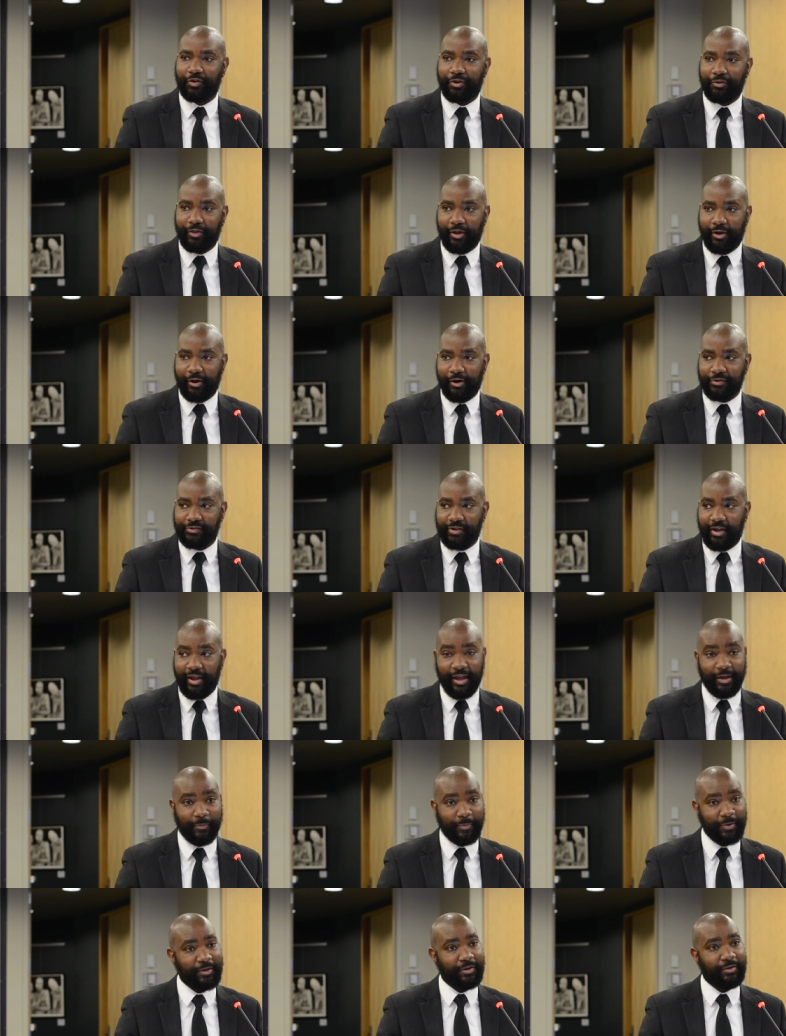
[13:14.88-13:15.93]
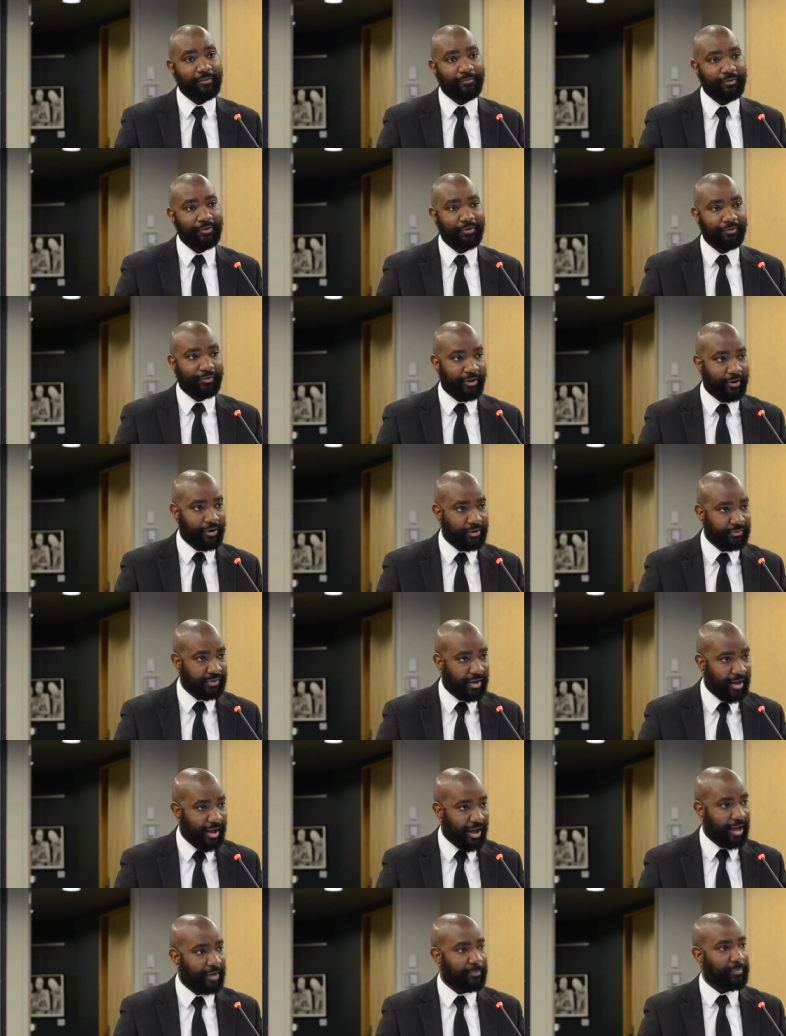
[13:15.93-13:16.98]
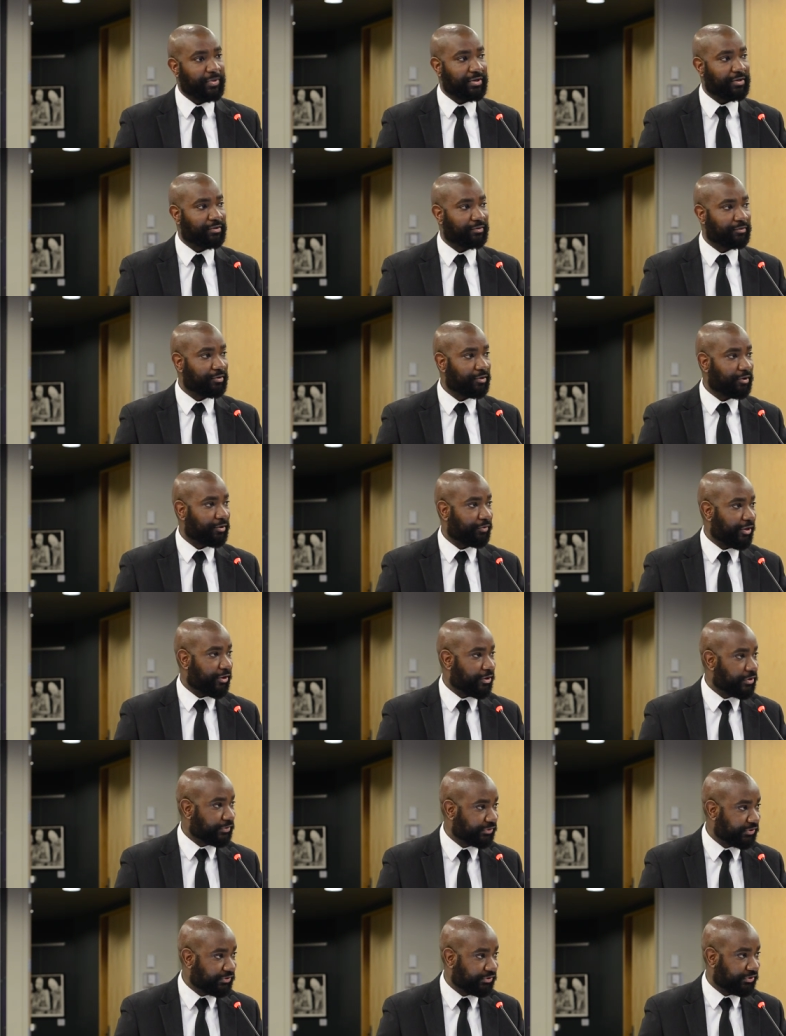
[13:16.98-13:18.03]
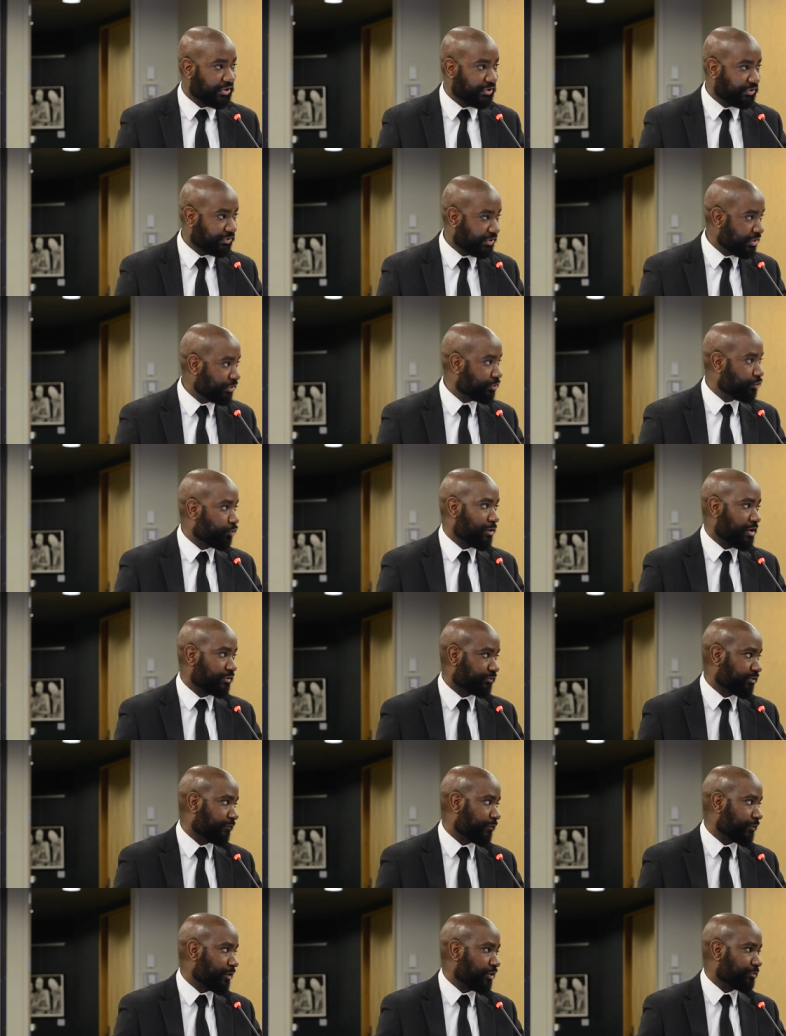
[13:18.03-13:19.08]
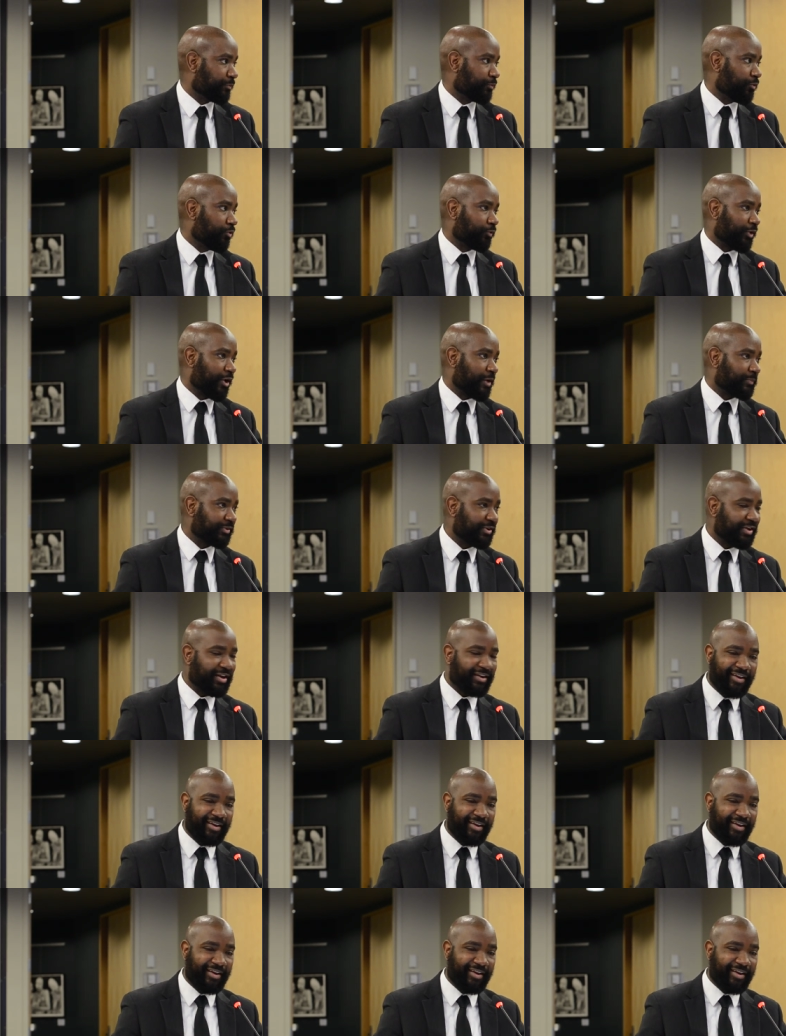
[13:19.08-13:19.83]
There's AP, there's IB, there's CT dual credit certification programs.